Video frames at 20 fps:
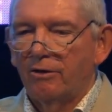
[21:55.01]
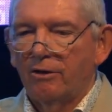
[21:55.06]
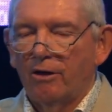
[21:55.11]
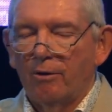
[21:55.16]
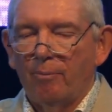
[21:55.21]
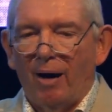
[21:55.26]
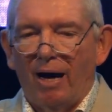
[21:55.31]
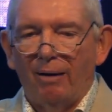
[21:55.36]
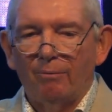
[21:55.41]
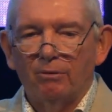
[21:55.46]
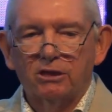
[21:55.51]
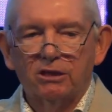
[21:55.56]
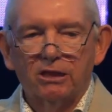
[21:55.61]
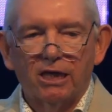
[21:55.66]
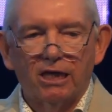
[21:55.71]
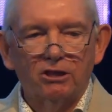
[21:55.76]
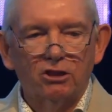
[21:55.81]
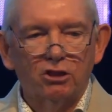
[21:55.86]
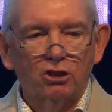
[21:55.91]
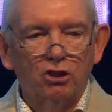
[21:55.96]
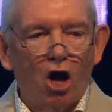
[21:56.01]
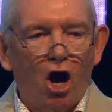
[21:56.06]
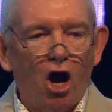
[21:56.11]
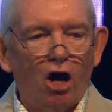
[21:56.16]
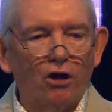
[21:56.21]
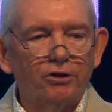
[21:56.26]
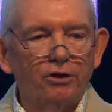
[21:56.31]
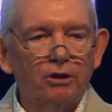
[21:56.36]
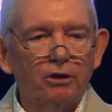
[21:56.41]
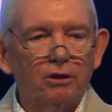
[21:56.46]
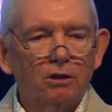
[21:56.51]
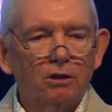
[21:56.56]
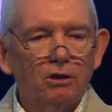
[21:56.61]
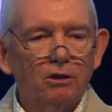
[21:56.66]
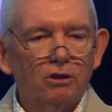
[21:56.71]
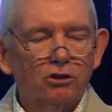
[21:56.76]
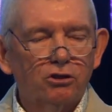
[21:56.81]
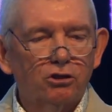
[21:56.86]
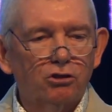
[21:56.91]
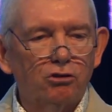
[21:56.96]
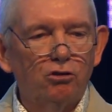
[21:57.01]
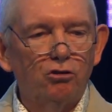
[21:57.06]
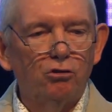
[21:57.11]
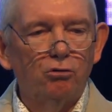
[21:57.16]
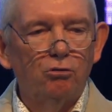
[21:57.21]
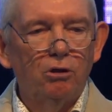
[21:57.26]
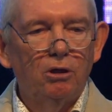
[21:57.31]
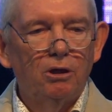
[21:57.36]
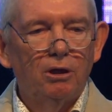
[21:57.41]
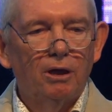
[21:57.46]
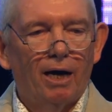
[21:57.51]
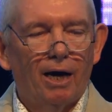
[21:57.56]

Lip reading: the Bible says God slew